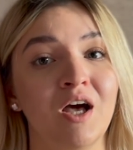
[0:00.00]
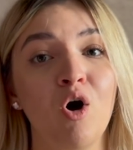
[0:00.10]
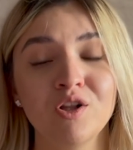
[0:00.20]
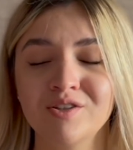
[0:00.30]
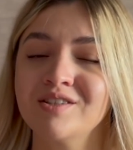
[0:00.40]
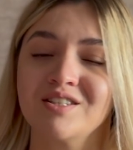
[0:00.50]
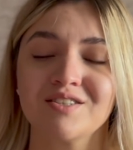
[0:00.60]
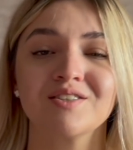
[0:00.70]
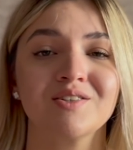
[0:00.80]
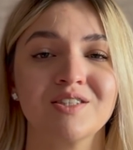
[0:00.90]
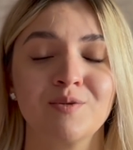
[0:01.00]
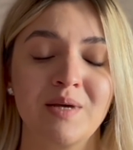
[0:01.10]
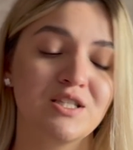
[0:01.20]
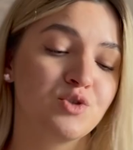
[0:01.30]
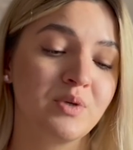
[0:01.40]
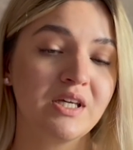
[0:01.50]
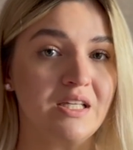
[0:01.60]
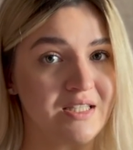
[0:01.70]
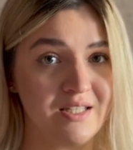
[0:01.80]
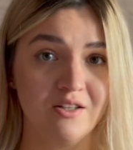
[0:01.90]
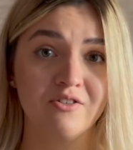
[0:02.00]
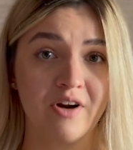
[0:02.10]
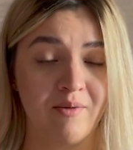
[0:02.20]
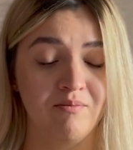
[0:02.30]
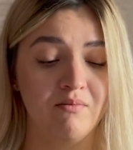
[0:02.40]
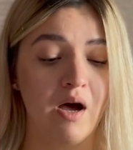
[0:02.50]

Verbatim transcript: All you need to do is to message me in Telegram,